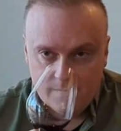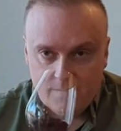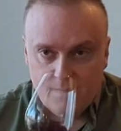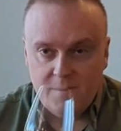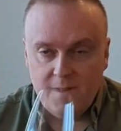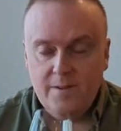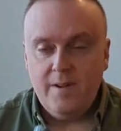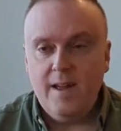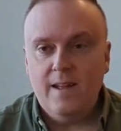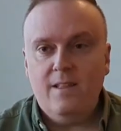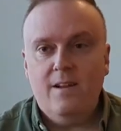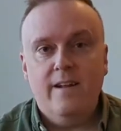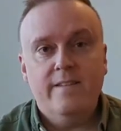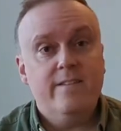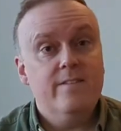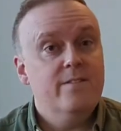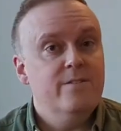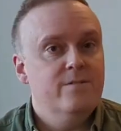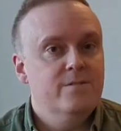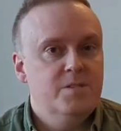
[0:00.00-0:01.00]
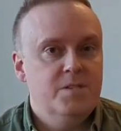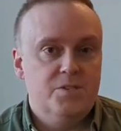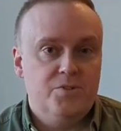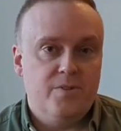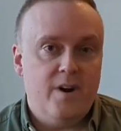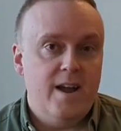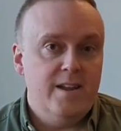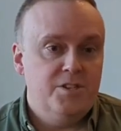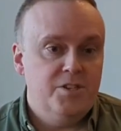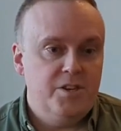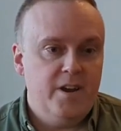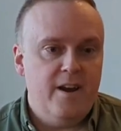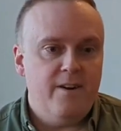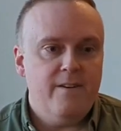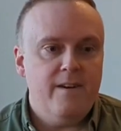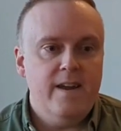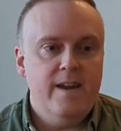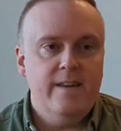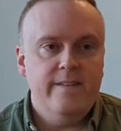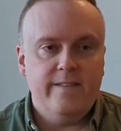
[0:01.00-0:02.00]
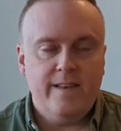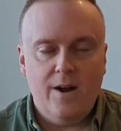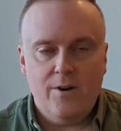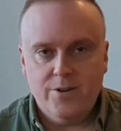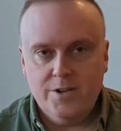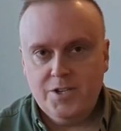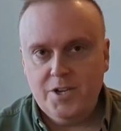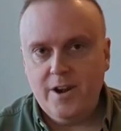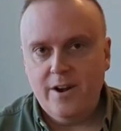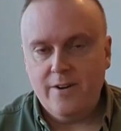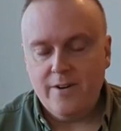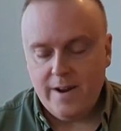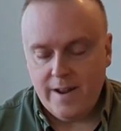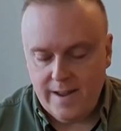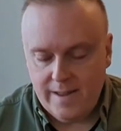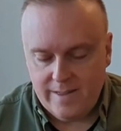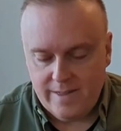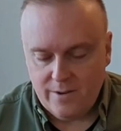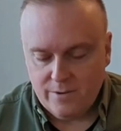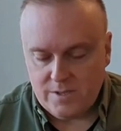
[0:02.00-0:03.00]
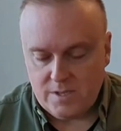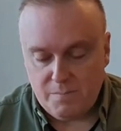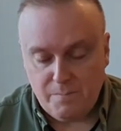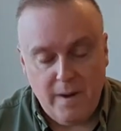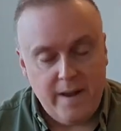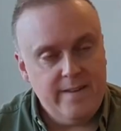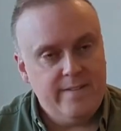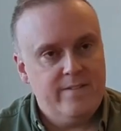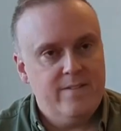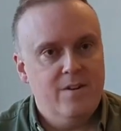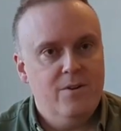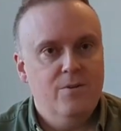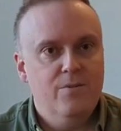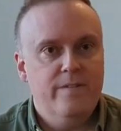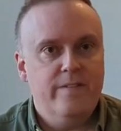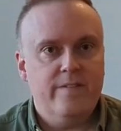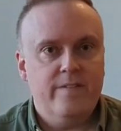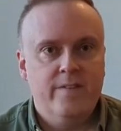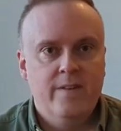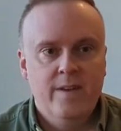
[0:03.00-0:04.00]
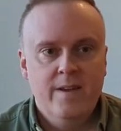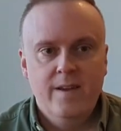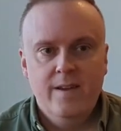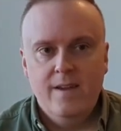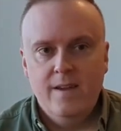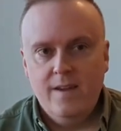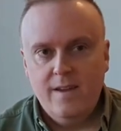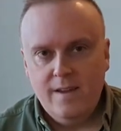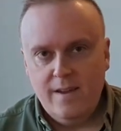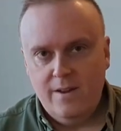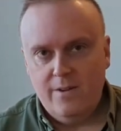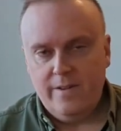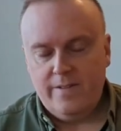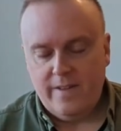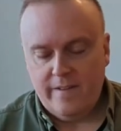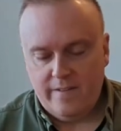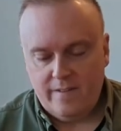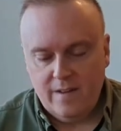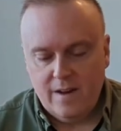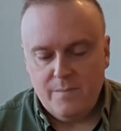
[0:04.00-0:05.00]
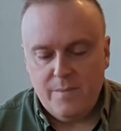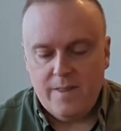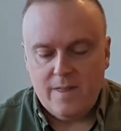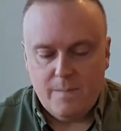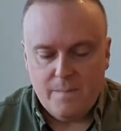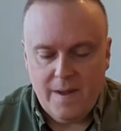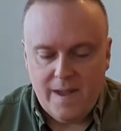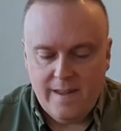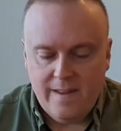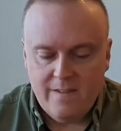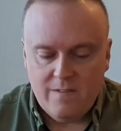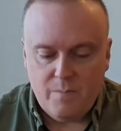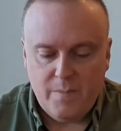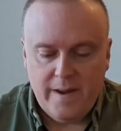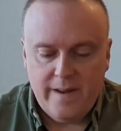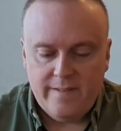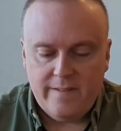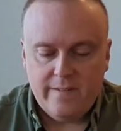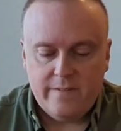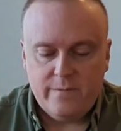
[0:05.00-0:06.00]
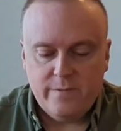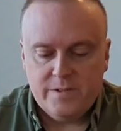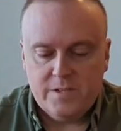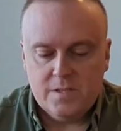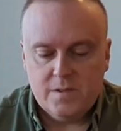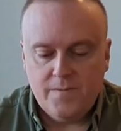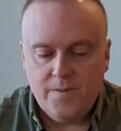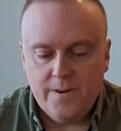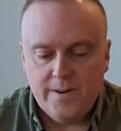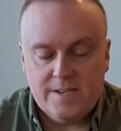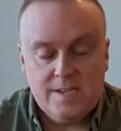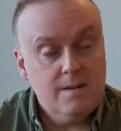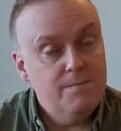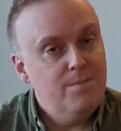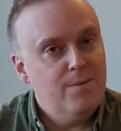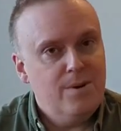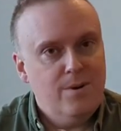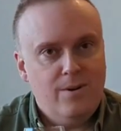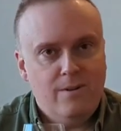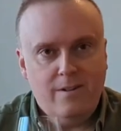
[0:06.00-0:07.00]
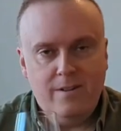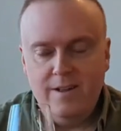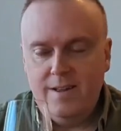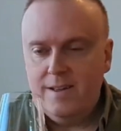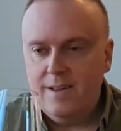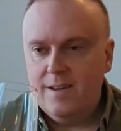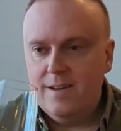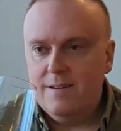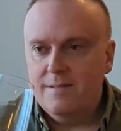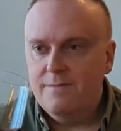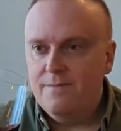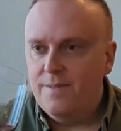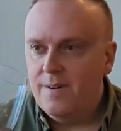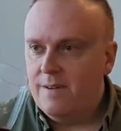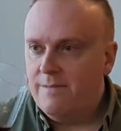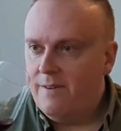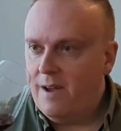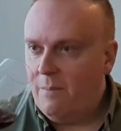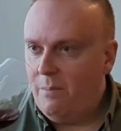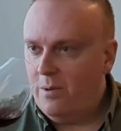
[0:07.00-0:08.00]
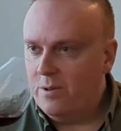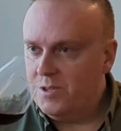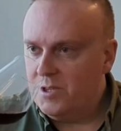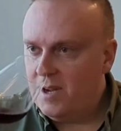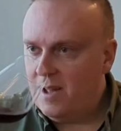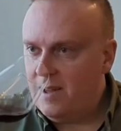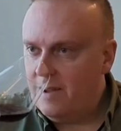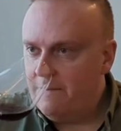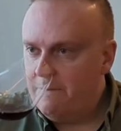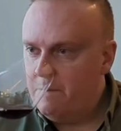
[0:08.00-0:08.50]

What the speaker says: You get lots of those dried cherry, sour cherry, those spice notes, like the cinnamon, the baking spices, which is very typical of Valpolicella.